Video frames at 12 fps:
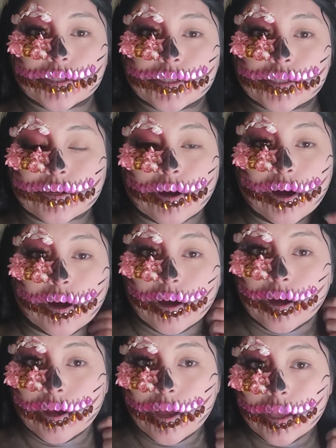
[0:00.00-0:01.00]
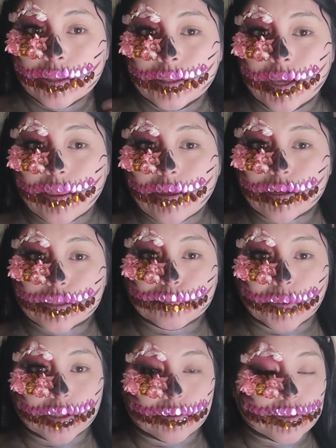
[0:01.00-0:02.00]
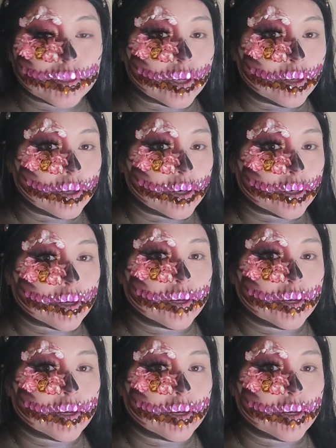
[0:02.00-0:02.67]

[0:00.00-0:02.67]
skull Dia de los Muertos look.